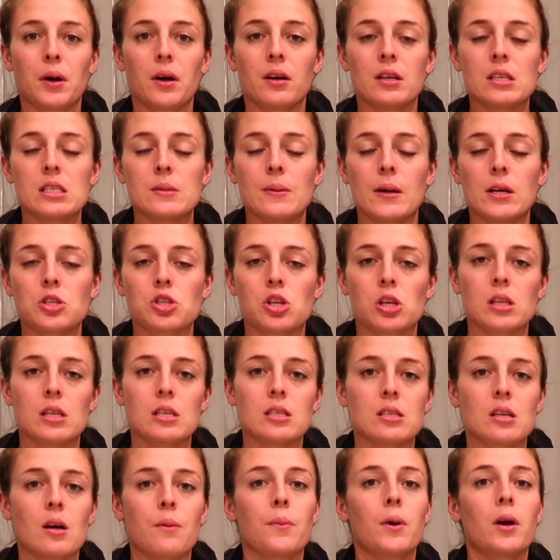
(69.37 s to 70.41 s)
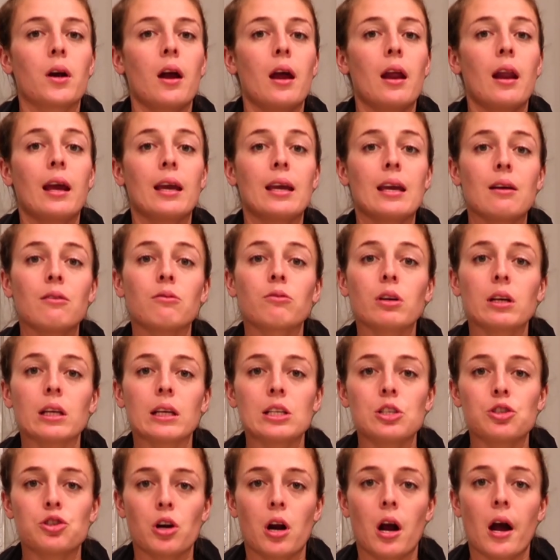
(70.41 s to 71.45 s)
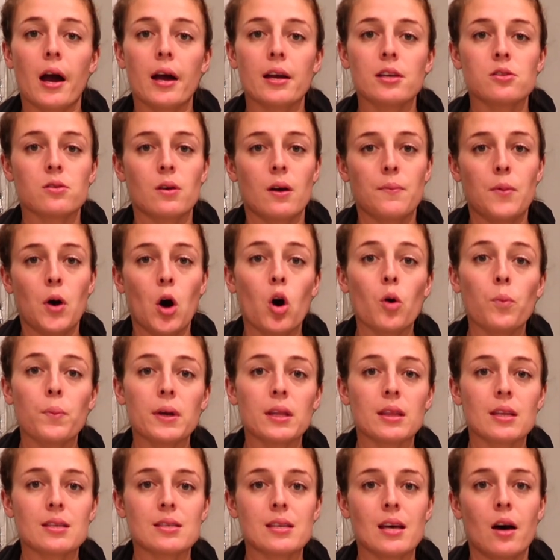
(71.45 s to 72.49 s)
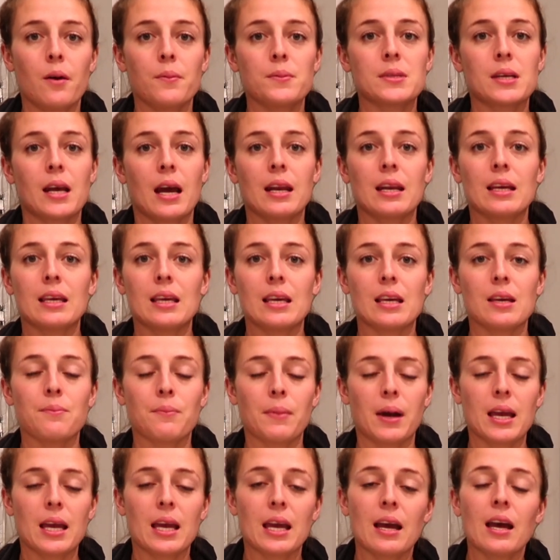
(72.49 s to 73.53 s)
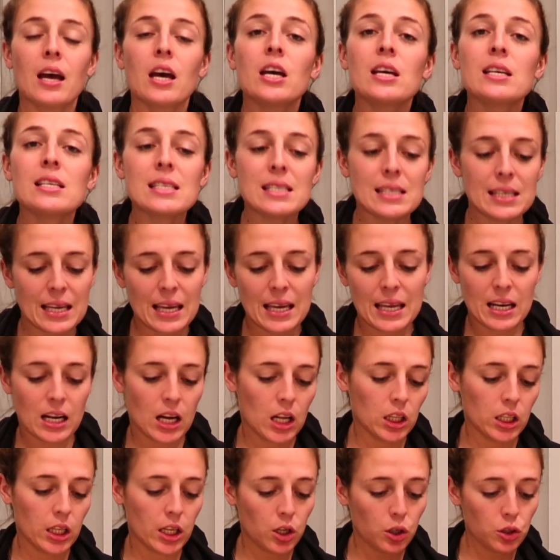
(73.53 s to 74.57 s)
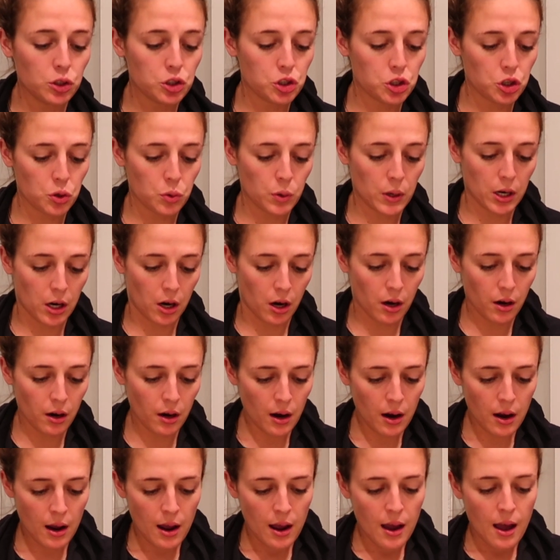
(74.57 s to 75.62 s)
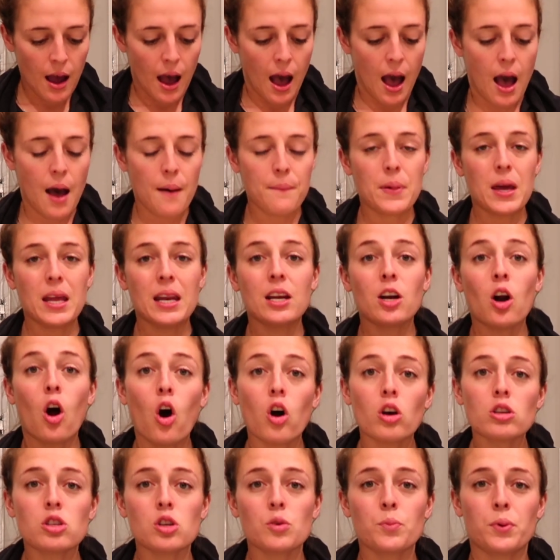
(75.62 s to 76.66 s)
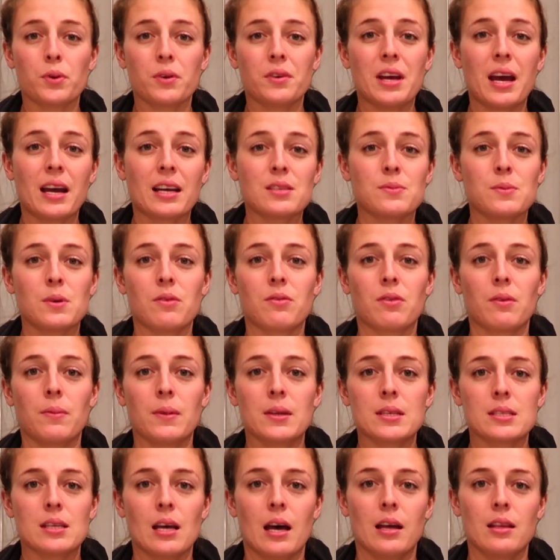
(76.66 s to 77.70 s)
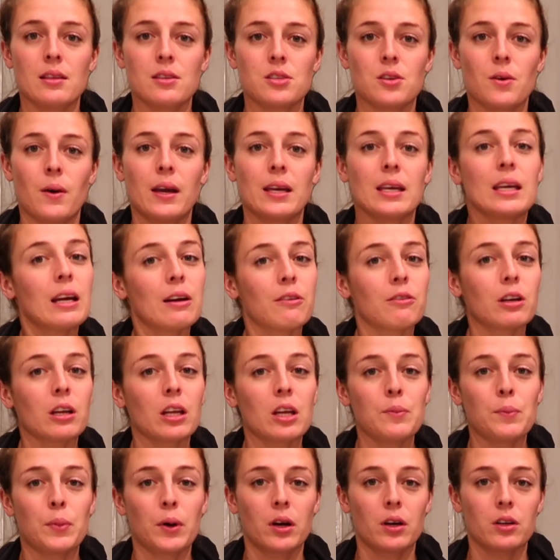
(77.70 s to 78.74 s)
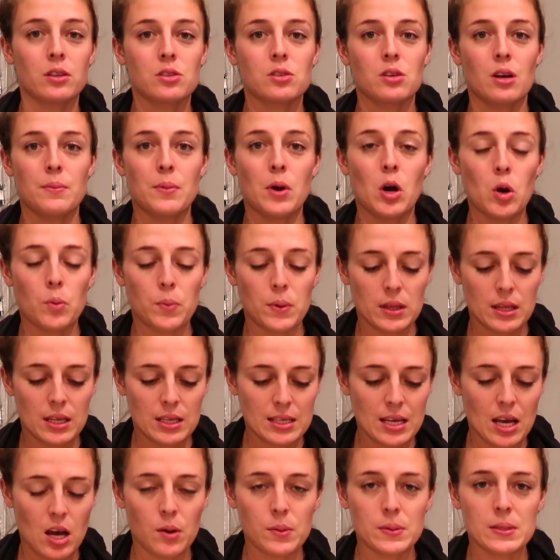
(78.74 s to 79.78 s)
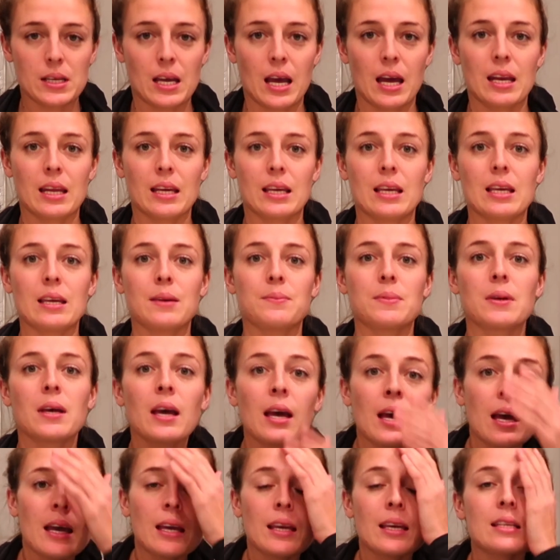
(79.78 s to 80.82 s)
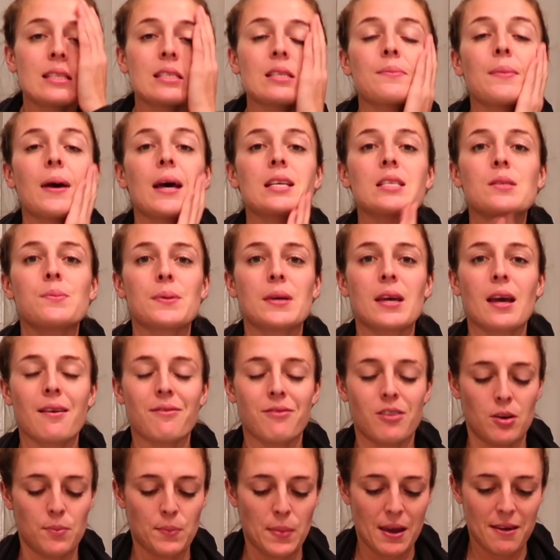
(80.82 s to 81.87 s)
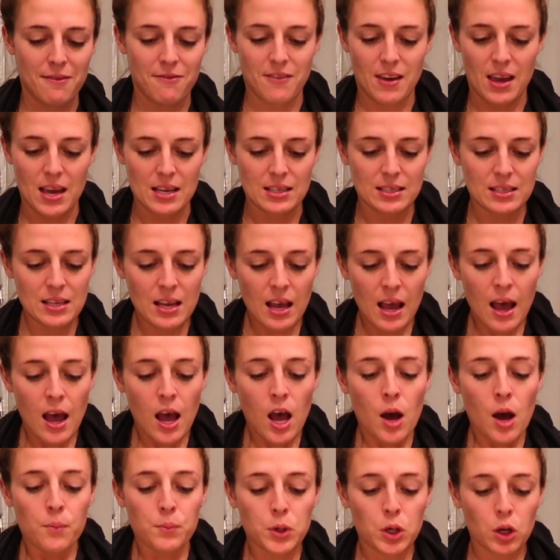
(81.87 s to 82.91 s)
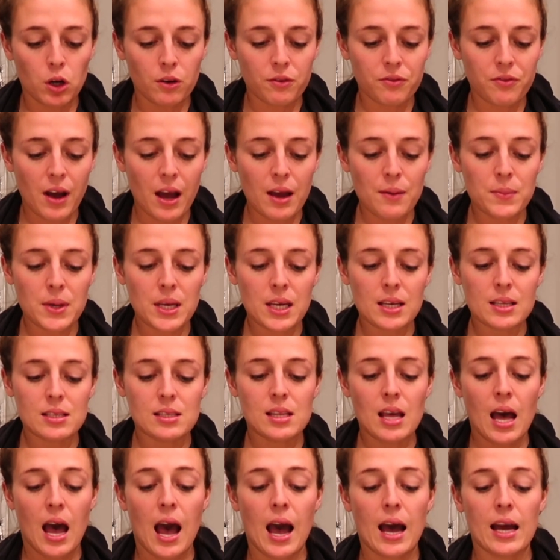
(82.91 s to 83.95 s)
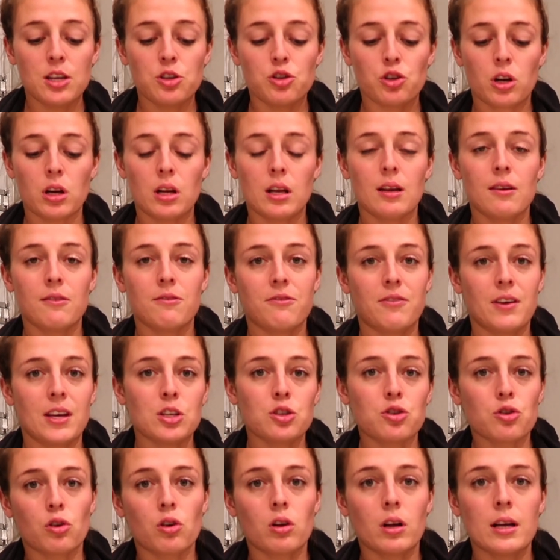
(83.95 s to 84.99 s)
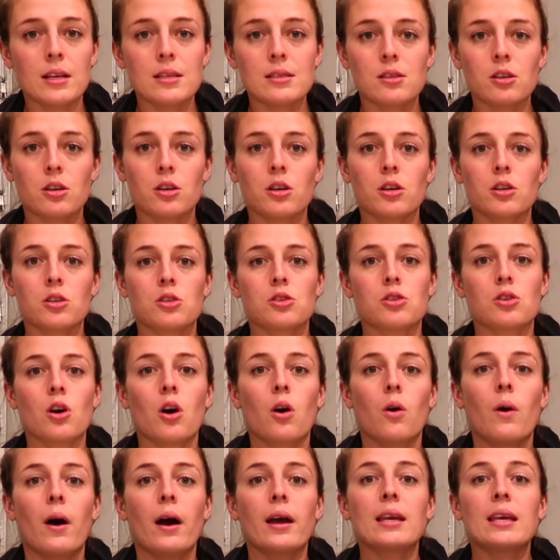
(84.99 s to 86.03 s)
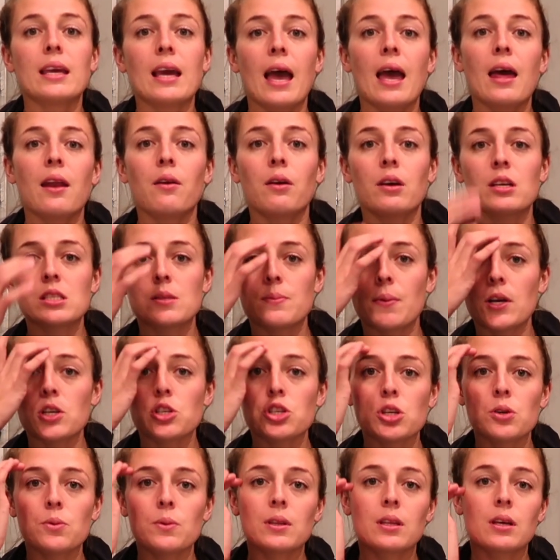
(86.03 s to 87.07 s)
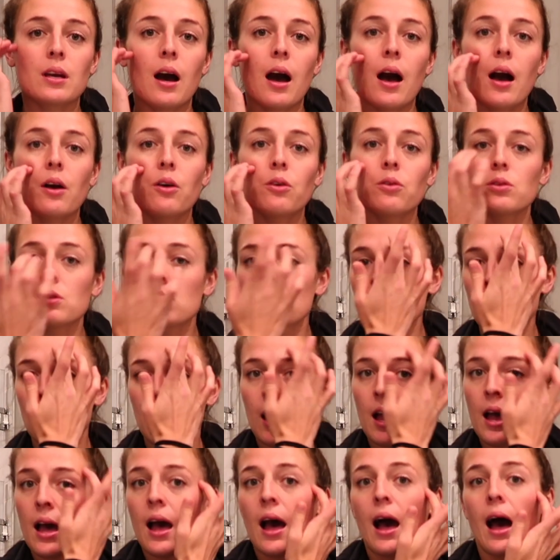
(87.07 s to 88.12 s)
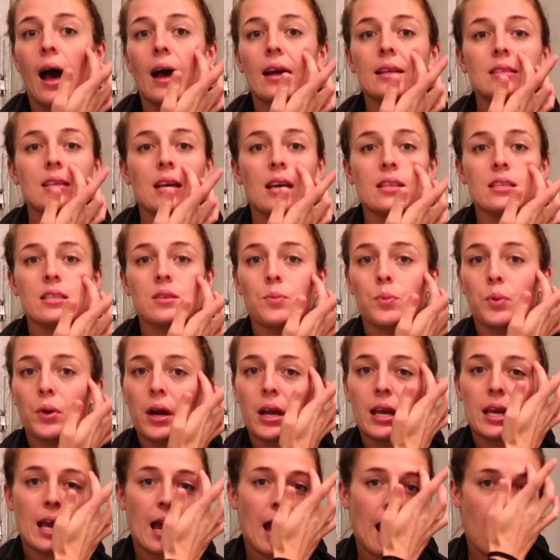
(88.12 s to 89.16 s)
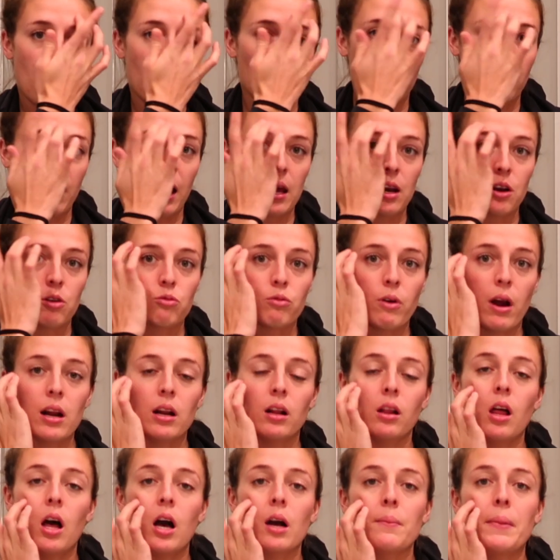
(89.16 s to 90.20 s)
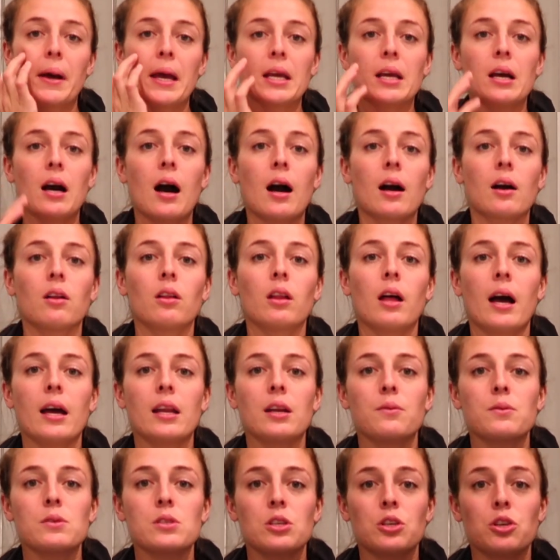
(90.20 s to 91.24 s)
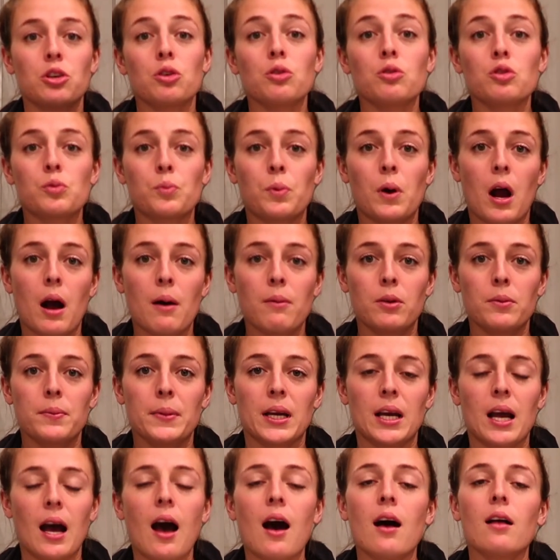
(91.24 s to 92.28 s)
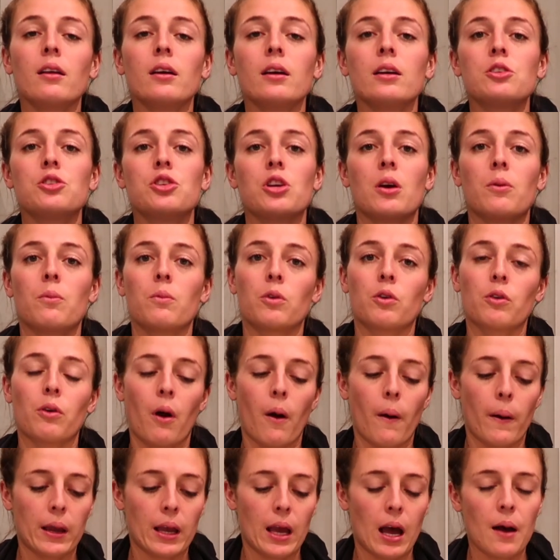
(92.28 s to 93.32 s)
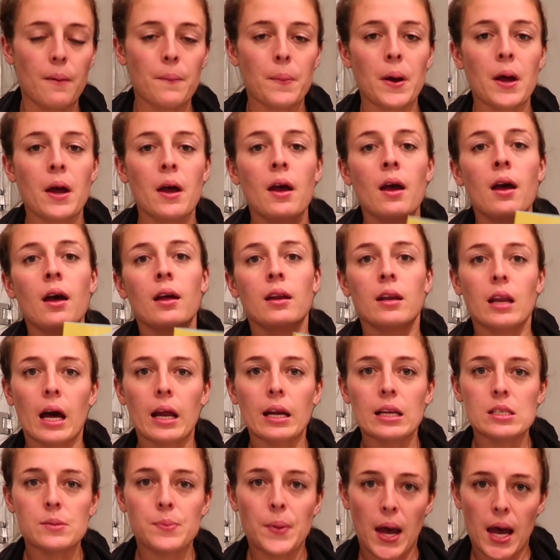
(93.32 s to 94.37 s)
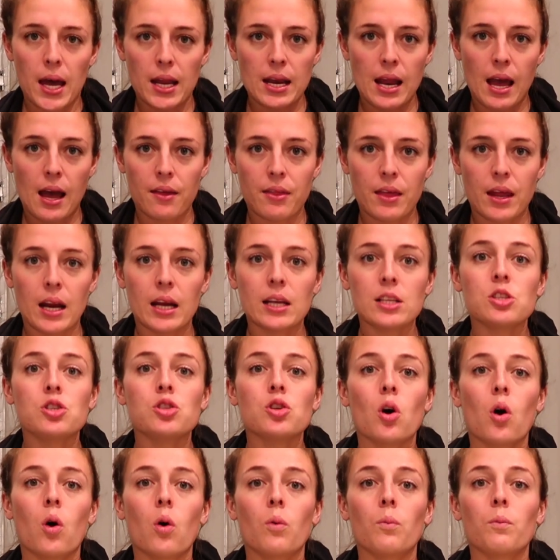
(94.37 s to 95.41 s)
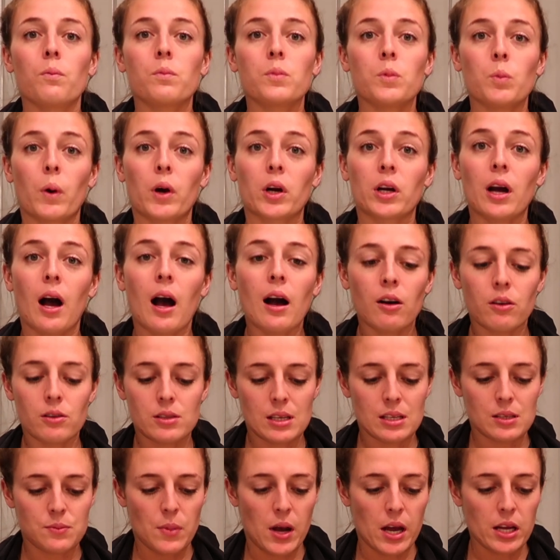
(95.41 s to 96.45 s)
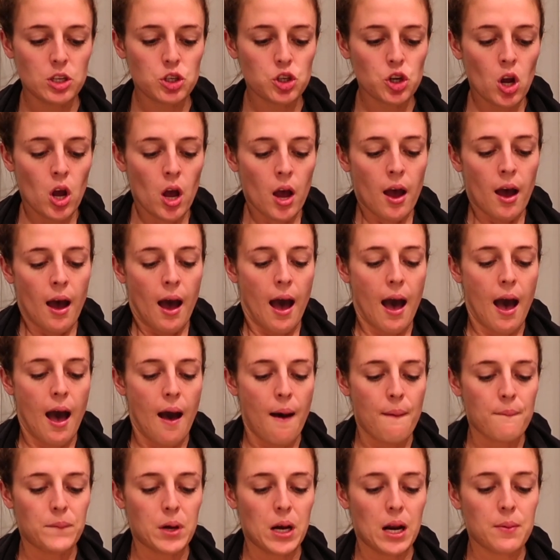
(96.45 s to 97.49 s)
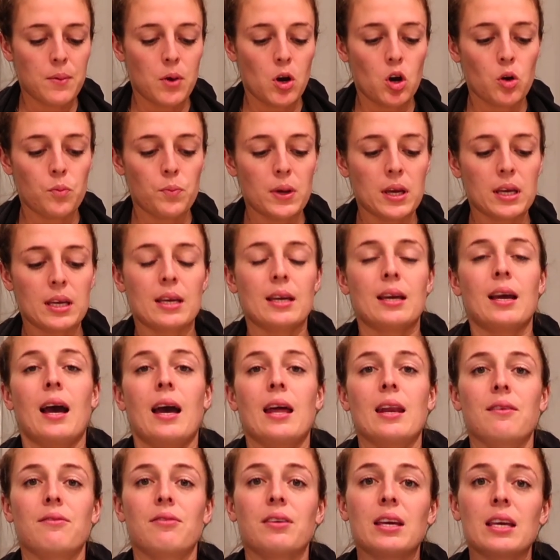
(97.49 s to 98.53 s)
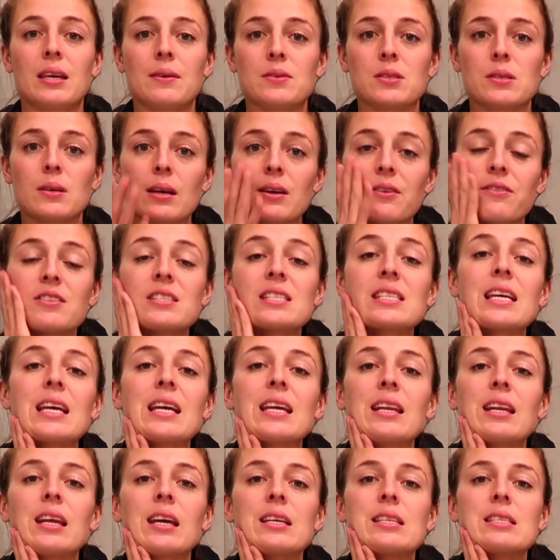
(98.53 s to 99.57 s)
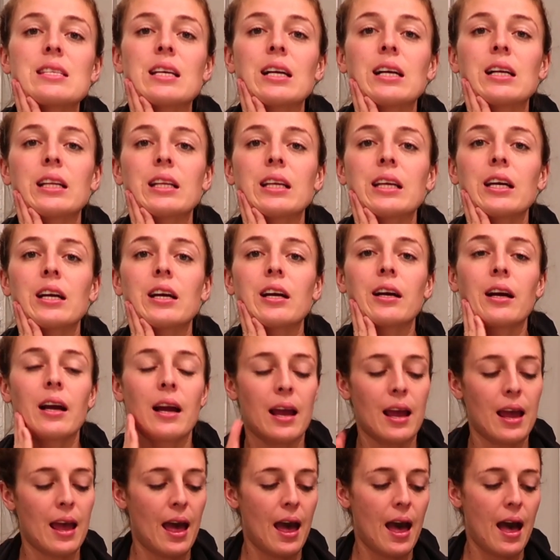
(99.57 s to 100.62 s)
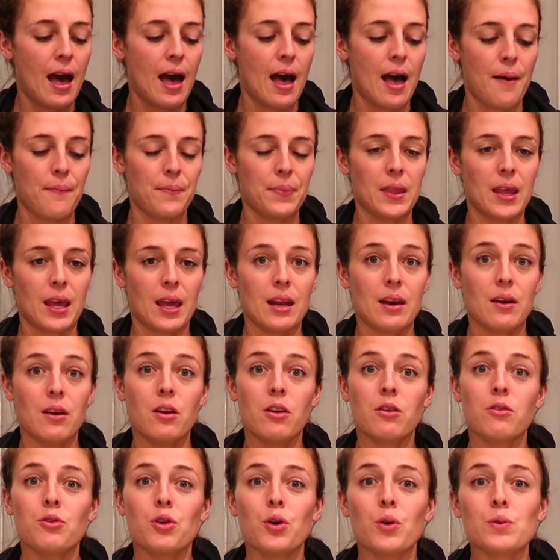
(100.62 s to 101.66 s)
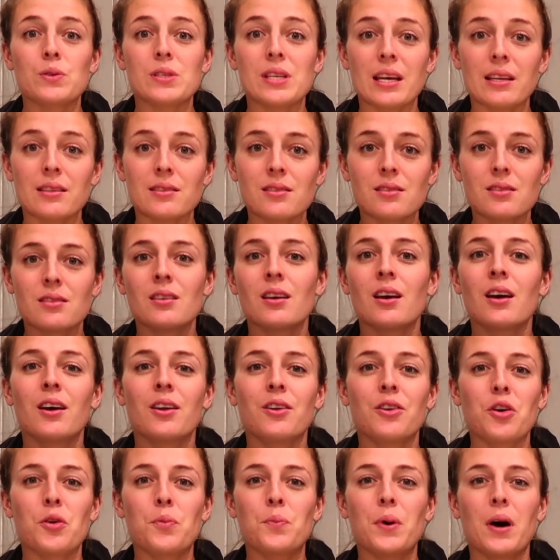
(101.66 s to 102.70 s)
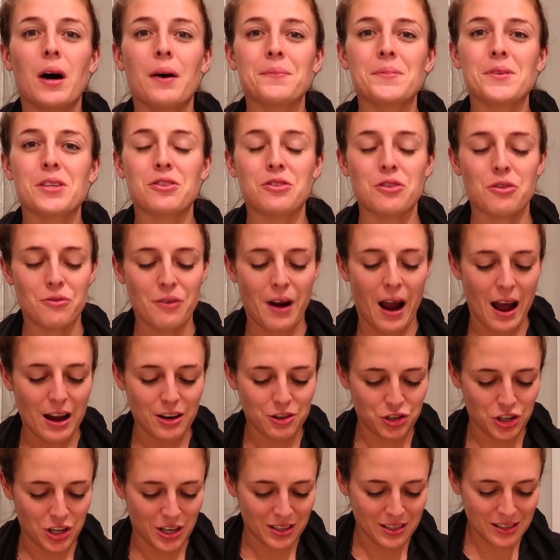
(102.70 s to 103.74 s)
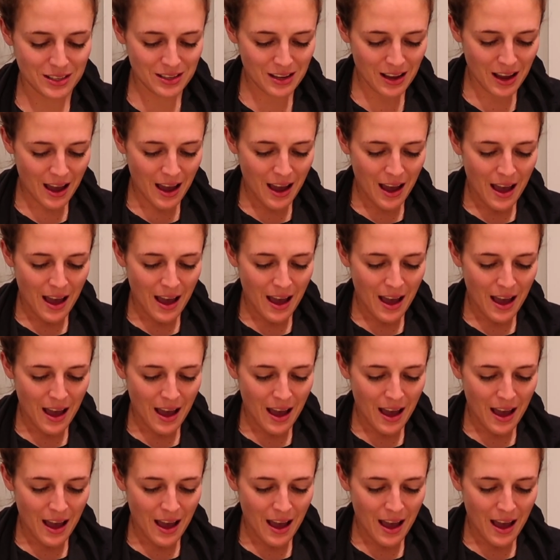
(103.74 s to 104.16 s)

burnt, especially in the summer, and I get really dry. So I'm hoping this helps kind of keep my skin a little dewier. Um, and it also protects me from the sun. So I get really burnt. So I'm hoping this helps kind of keep, get some S P F on my face. Purify Me is the hydrating facial cleanser. So again, especially with goggles, I tend to break out kind of right along my goggle line. It was a huge problem in college and growing up. Not as bad now that I don't wear goggles as much, uh, but I'm hoping it kind of keeps my skin nice and clear, um, and no zits, no bumps, no rashes.